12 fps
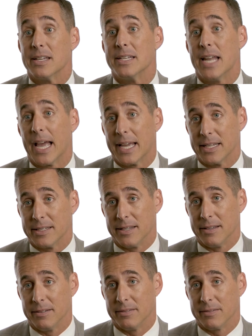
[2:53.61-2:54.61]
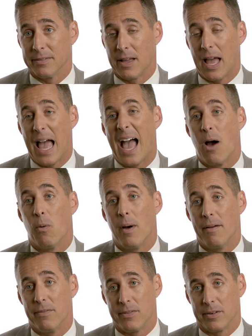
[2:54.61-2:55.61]
negative.
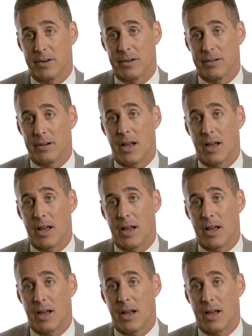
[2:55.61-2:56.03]
However,